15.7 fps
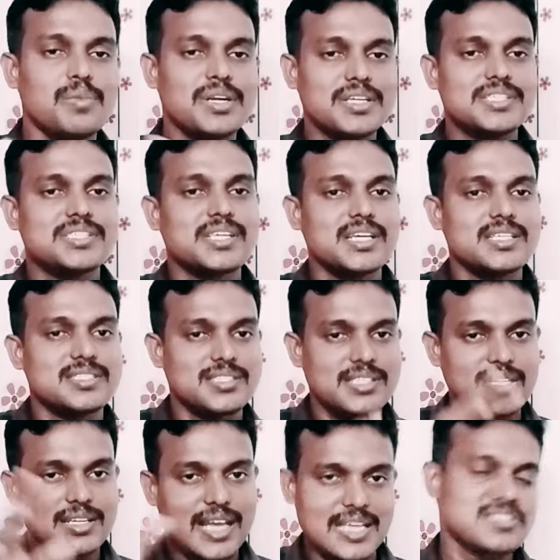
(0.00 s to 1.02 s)
but ISHRAE is
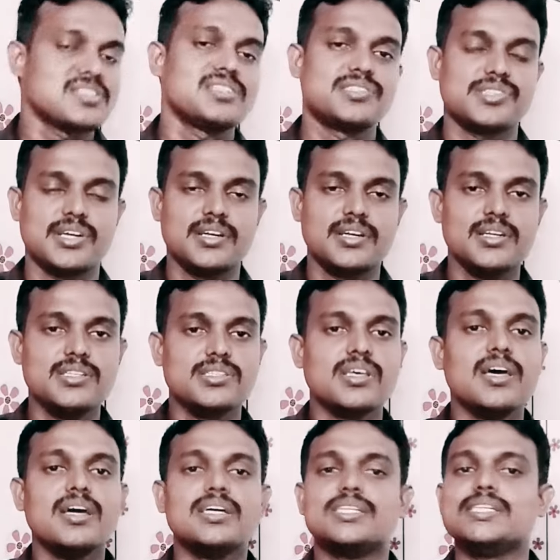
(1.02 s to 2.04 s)
a national
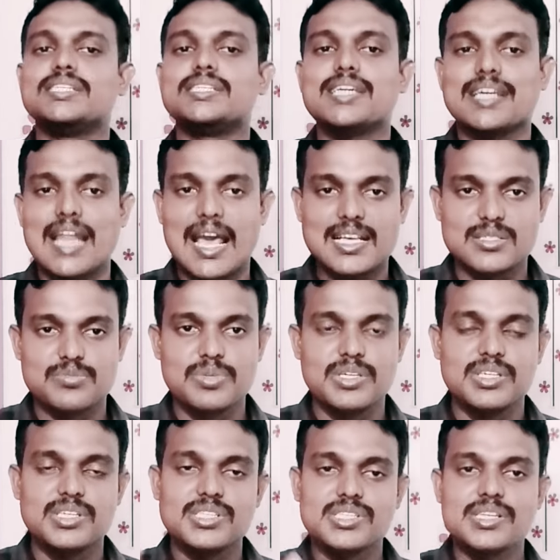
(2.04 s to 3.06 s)
standards. It is a class
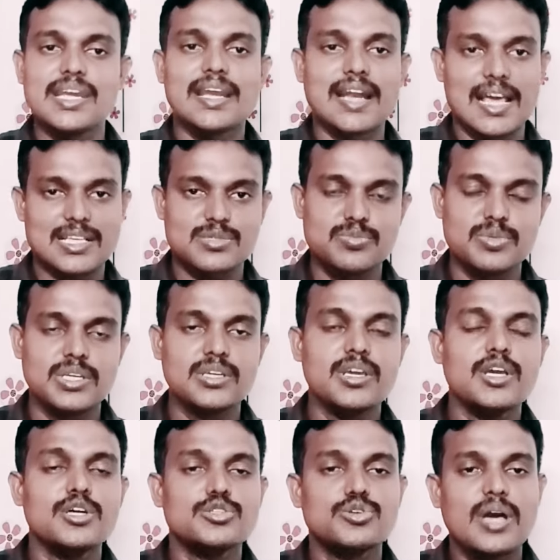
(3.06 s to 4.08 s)
B, ISHRAE class B.
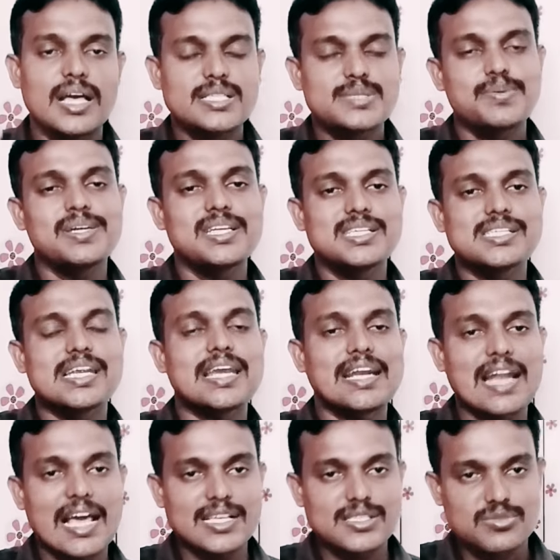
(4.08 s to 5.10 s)
So as per
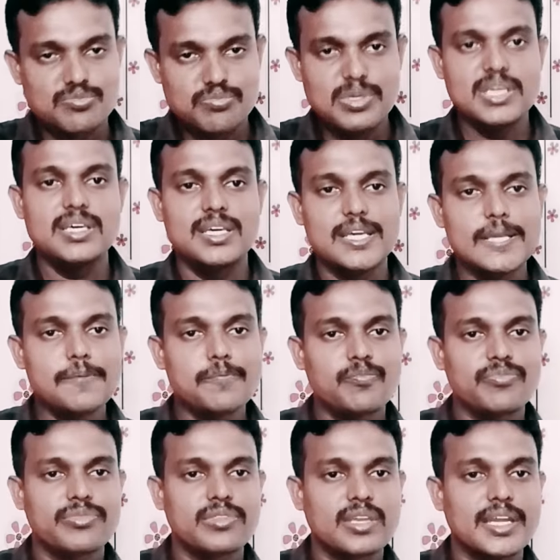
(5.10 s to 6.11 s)
ISHRAE class B,
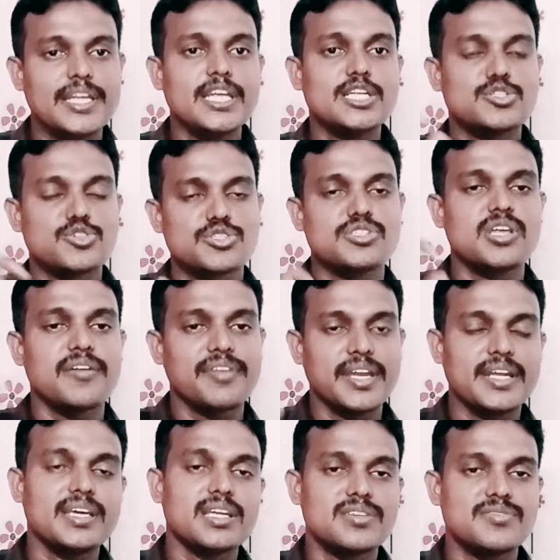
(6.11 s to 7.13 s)
Indian Society of
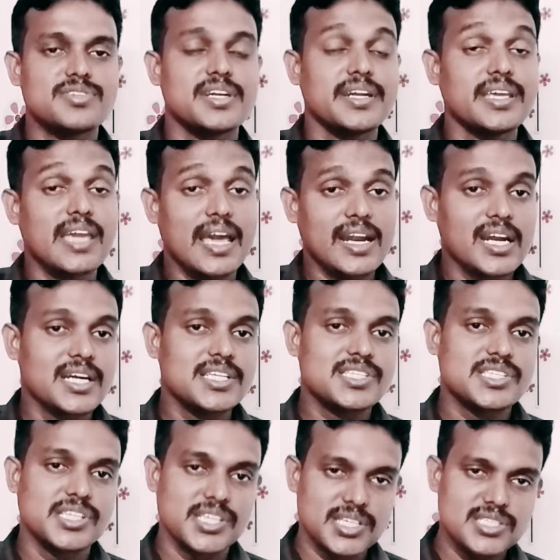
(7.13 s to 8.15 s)
Heating, Refrigerating, Air
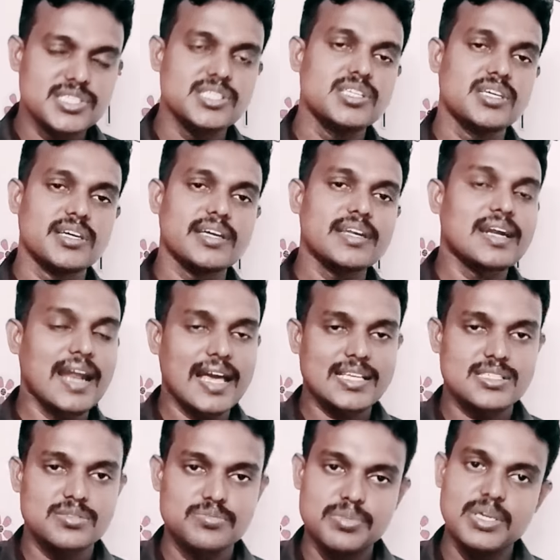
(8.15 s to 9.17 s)
Conditioning Engineer
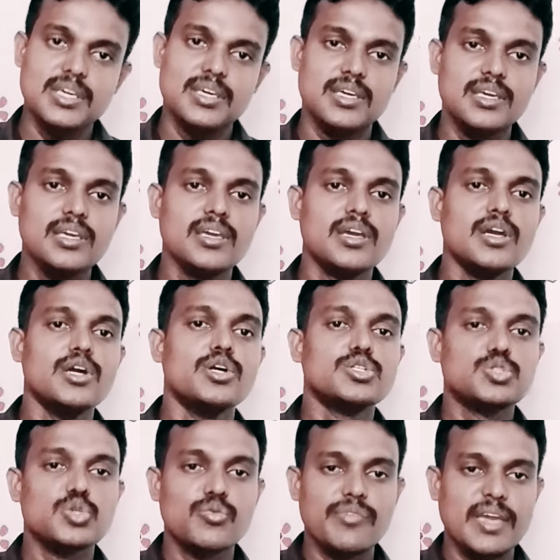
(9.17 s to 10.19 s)
class B,
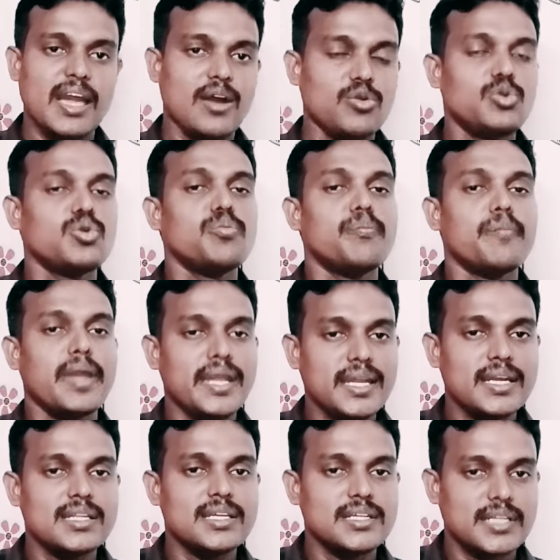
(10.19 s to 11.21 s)
so we have to
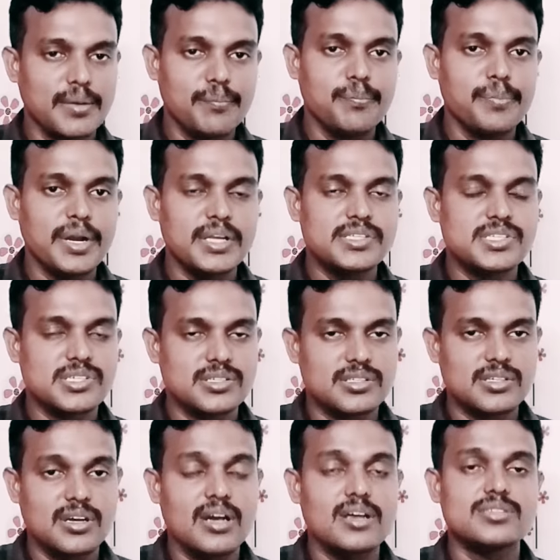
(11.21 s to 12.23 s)
maintain the
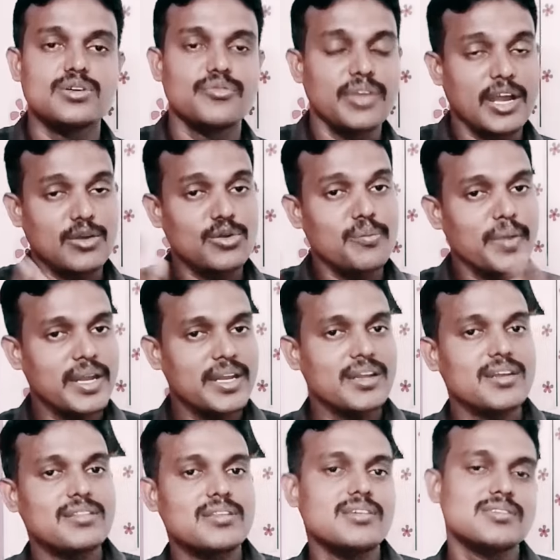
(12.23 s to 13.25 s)
temperature, so we have to
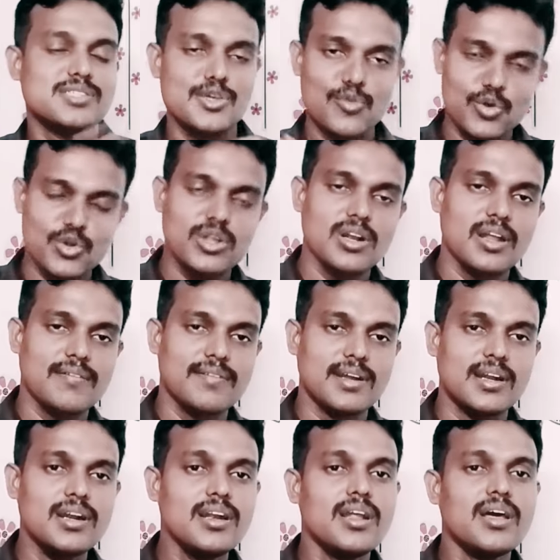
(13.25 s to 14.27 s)
maintain the CO2
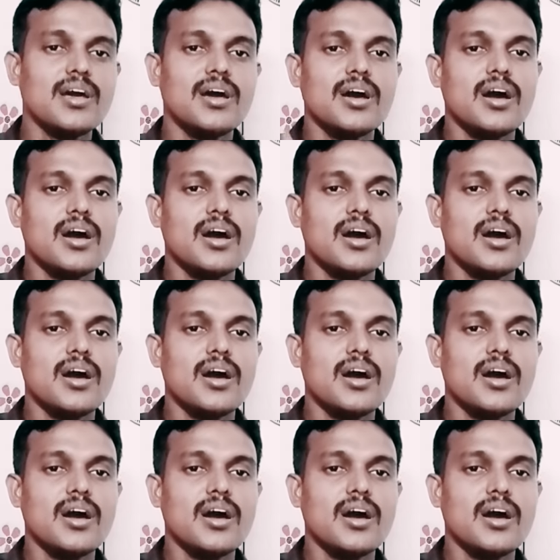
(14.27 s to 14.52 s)
level